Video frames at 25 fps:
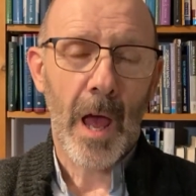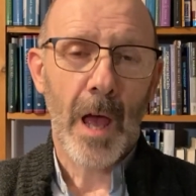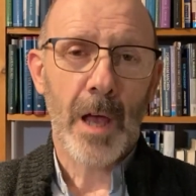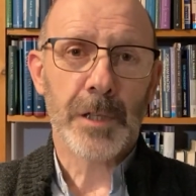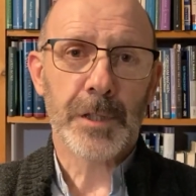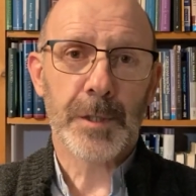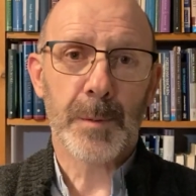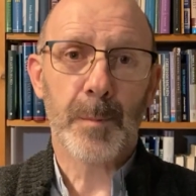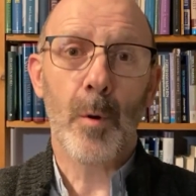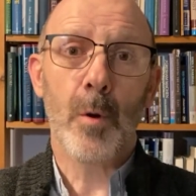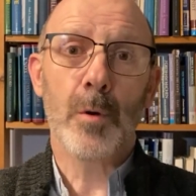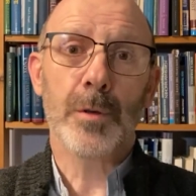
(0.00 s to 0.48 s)

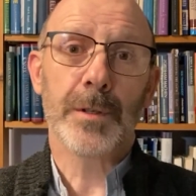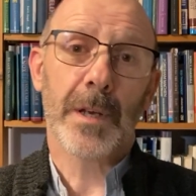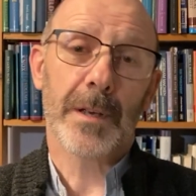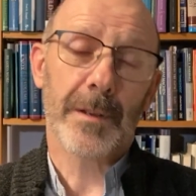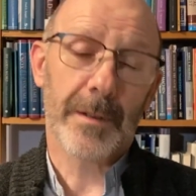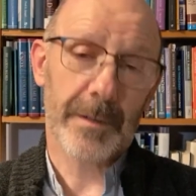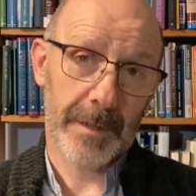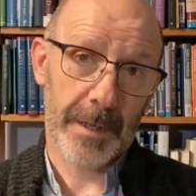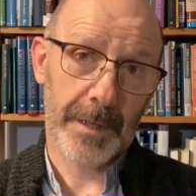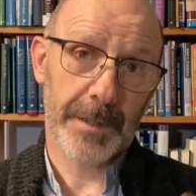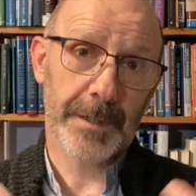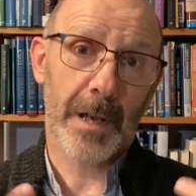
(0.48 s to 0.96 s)
Suppose
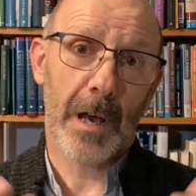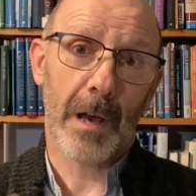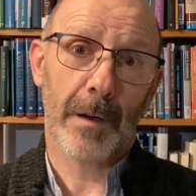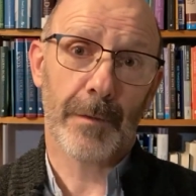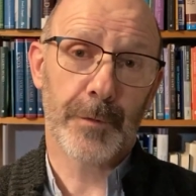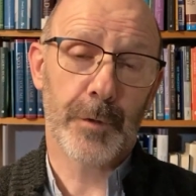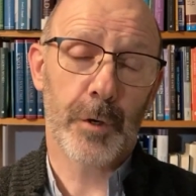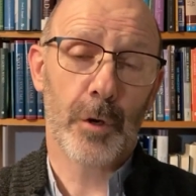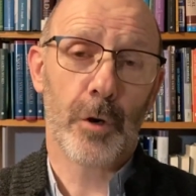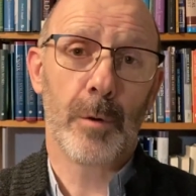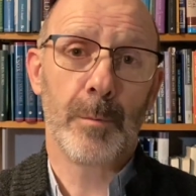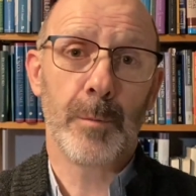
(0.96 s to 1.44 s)
this half
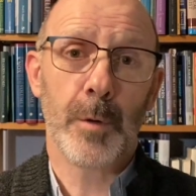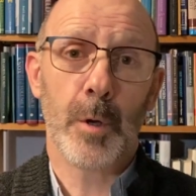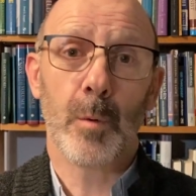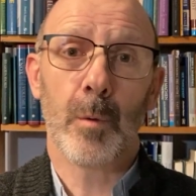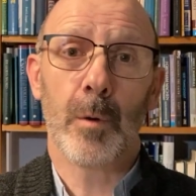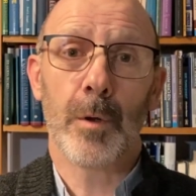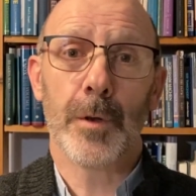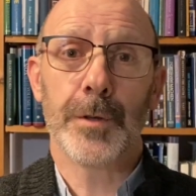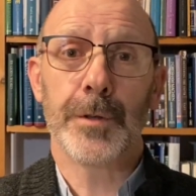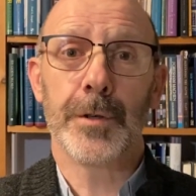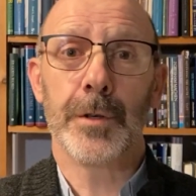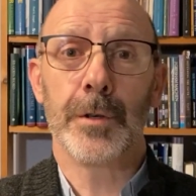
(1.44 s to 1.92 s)
term you
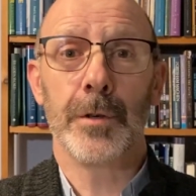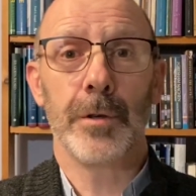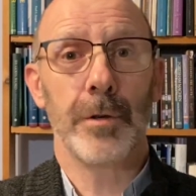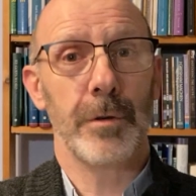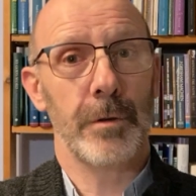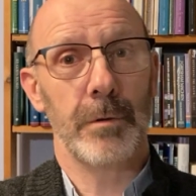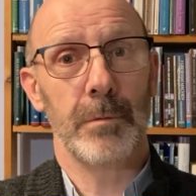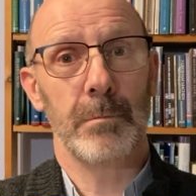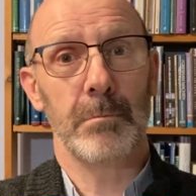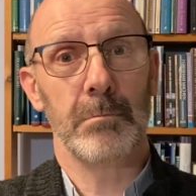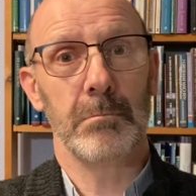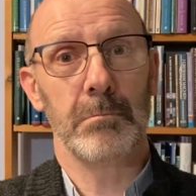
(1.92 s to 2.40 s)
want to
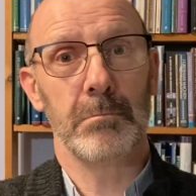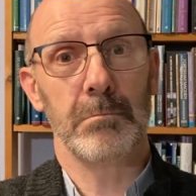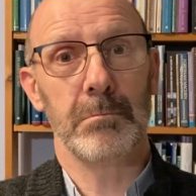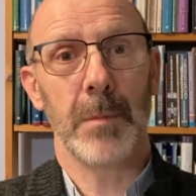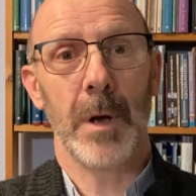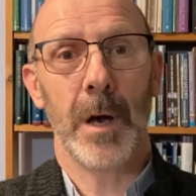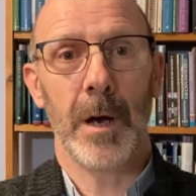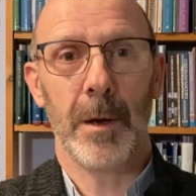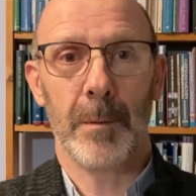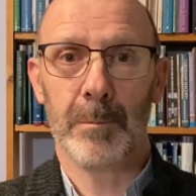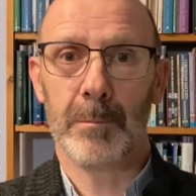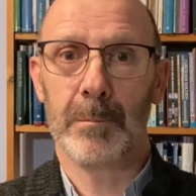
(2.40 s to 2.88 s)

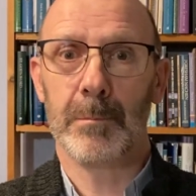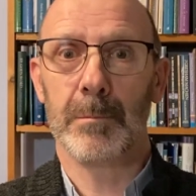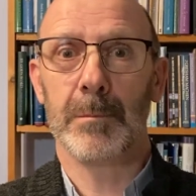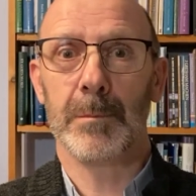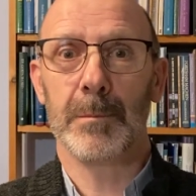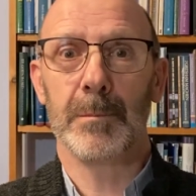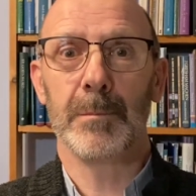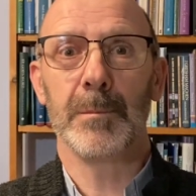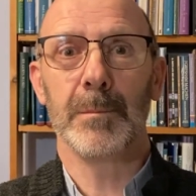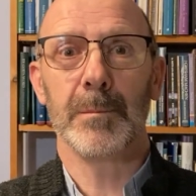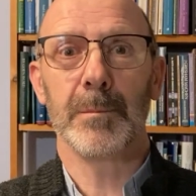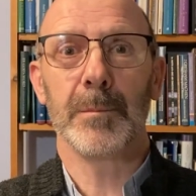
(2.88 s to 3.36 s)
um,
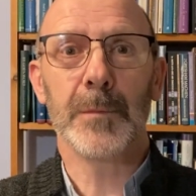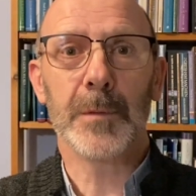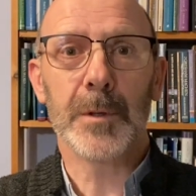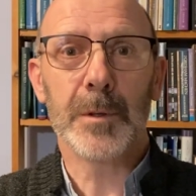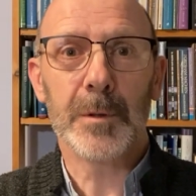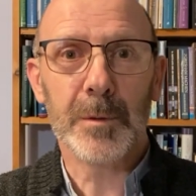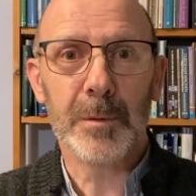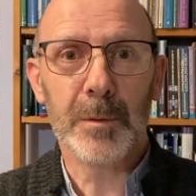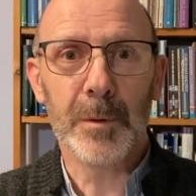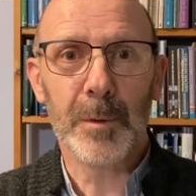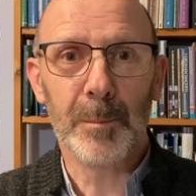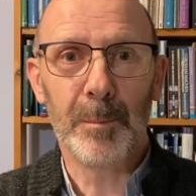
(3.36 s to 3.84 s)

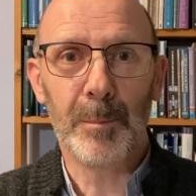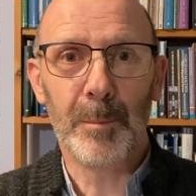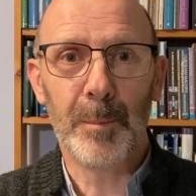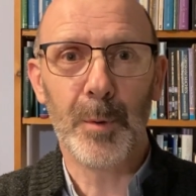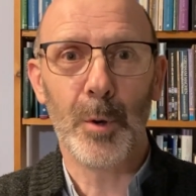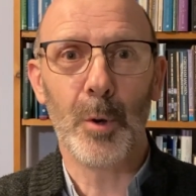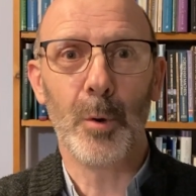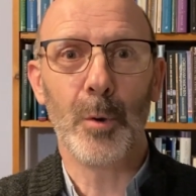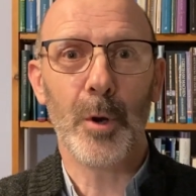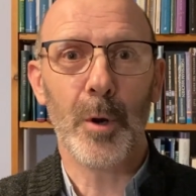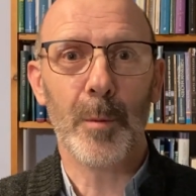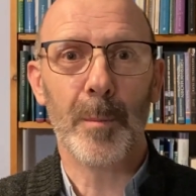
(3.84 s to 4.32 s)

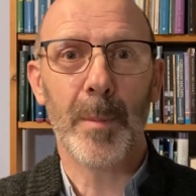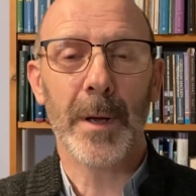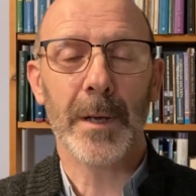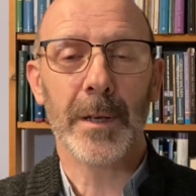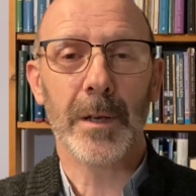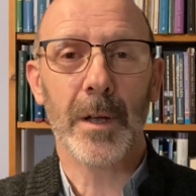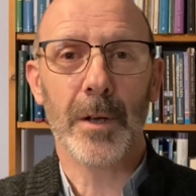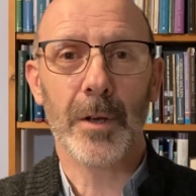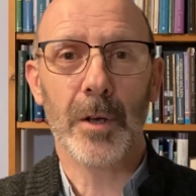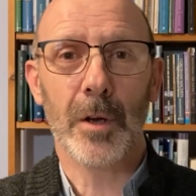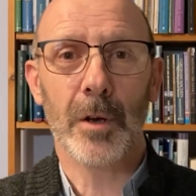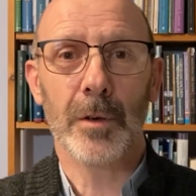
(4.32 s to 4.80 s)
blow your bank
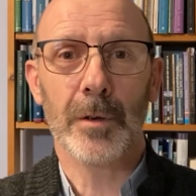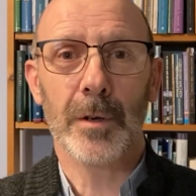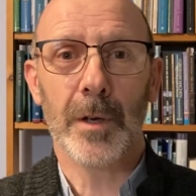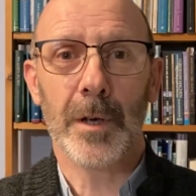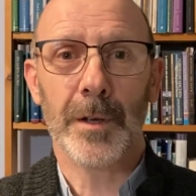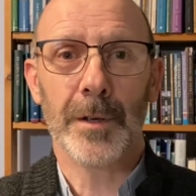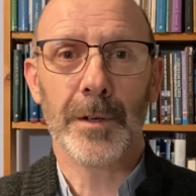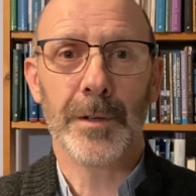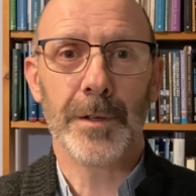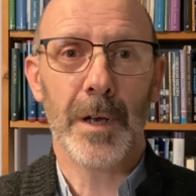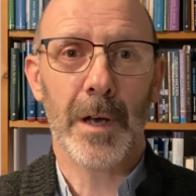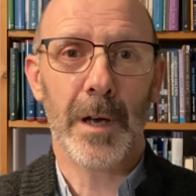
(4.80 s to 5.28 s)
account
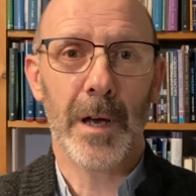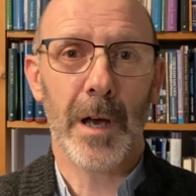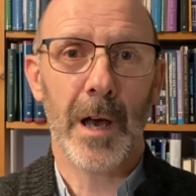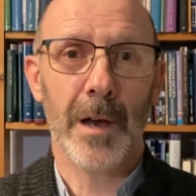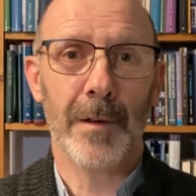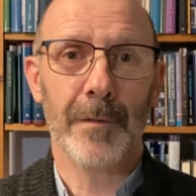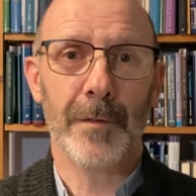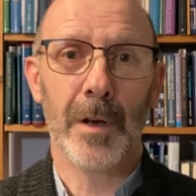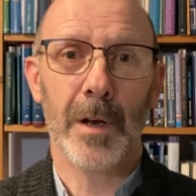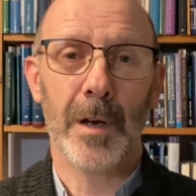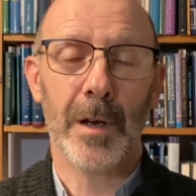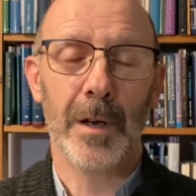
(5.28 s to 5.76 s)
and uh,
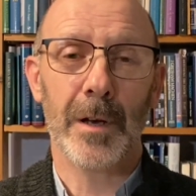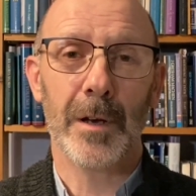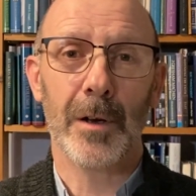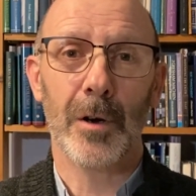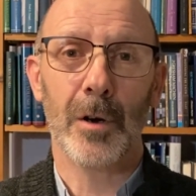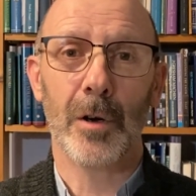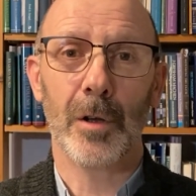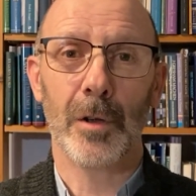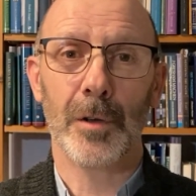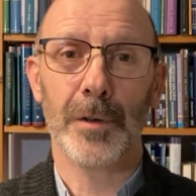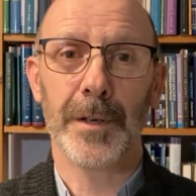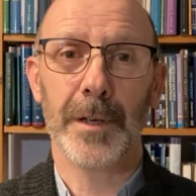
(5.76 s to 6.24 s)
have a
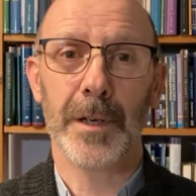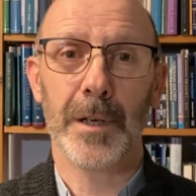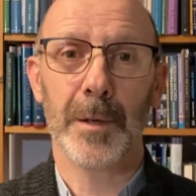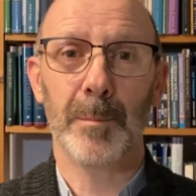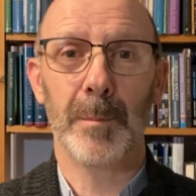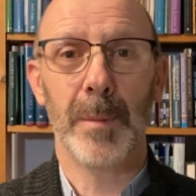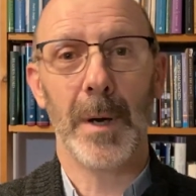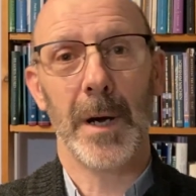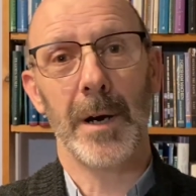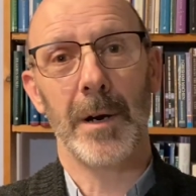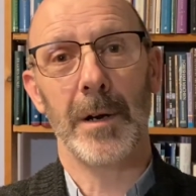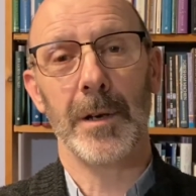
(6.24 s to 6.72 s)
holiday in
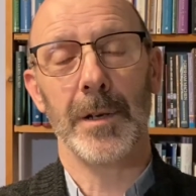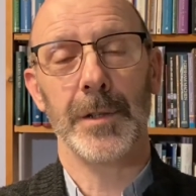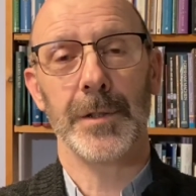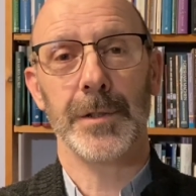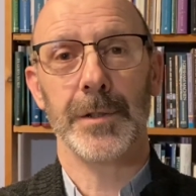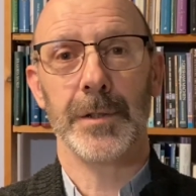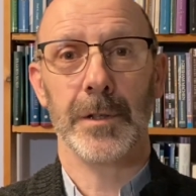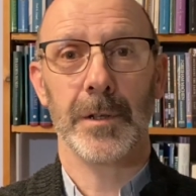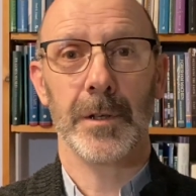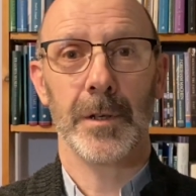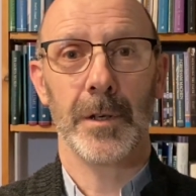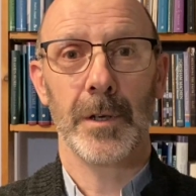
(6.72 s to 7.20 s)

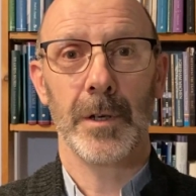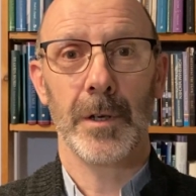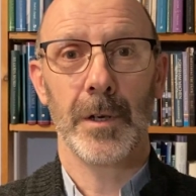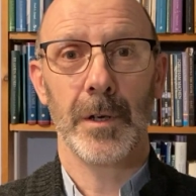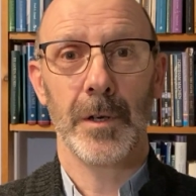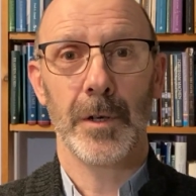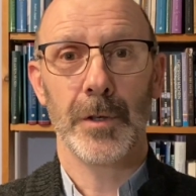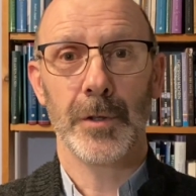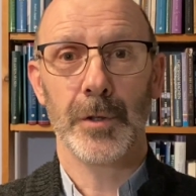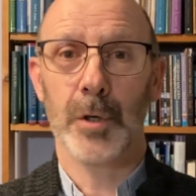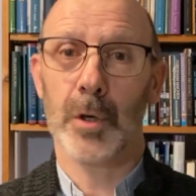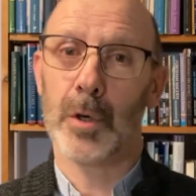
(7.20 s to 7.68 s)
Paris.
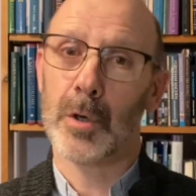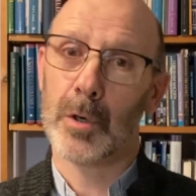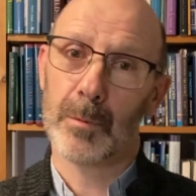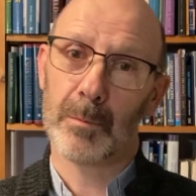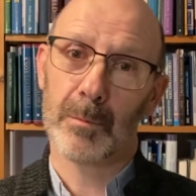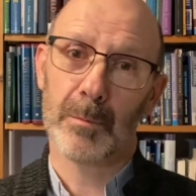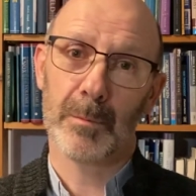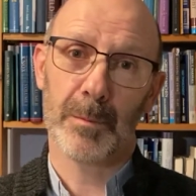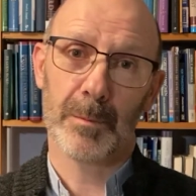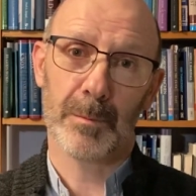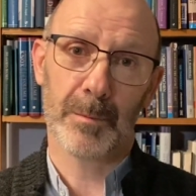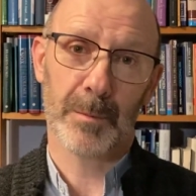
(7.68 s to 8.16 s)
So you
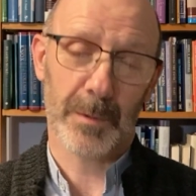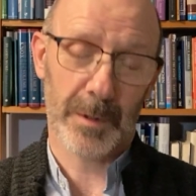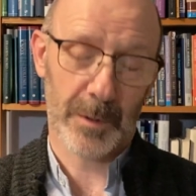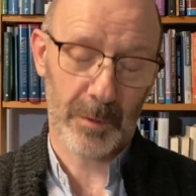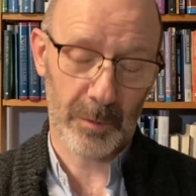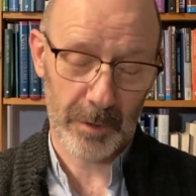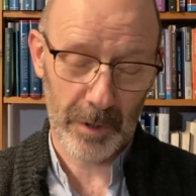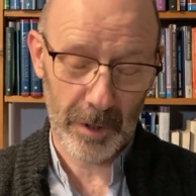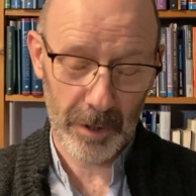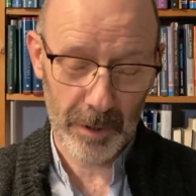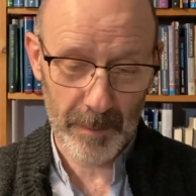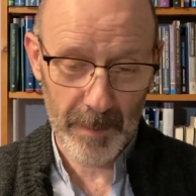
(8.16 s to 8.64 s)
go
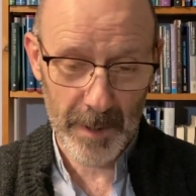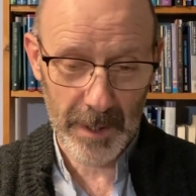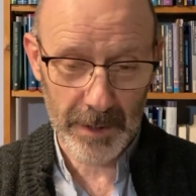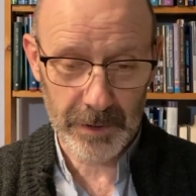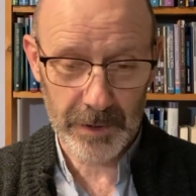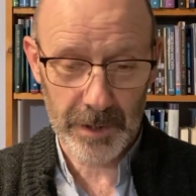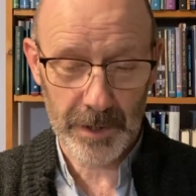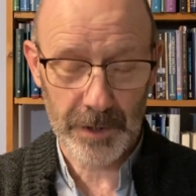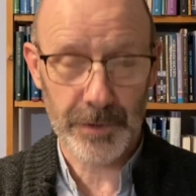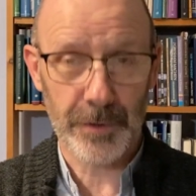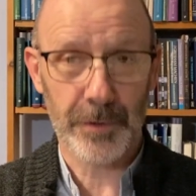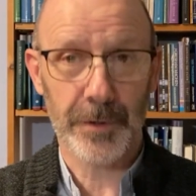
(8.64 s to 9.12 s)
down to
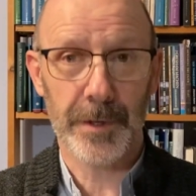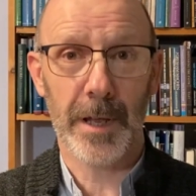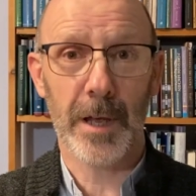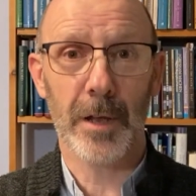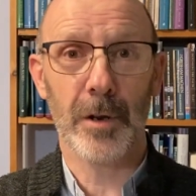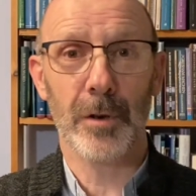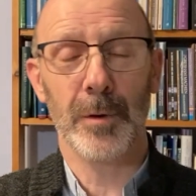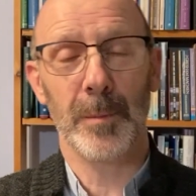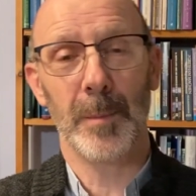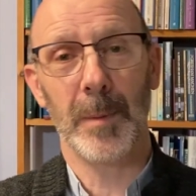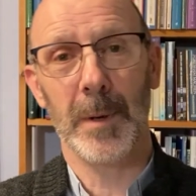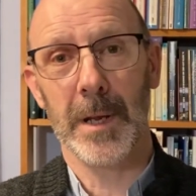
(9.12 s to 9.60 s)
Manchester to get
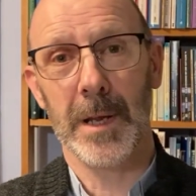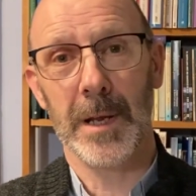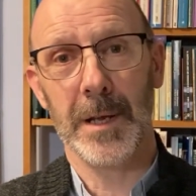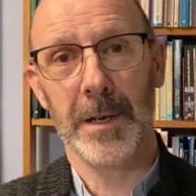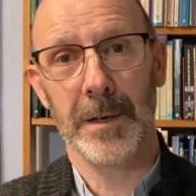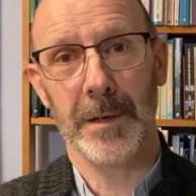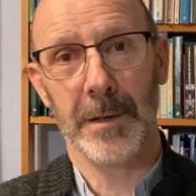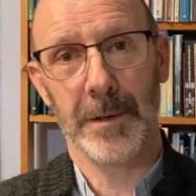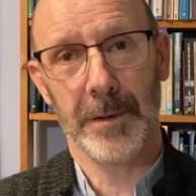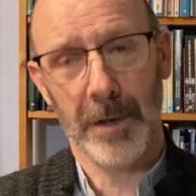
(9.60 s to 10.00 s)
on a plane.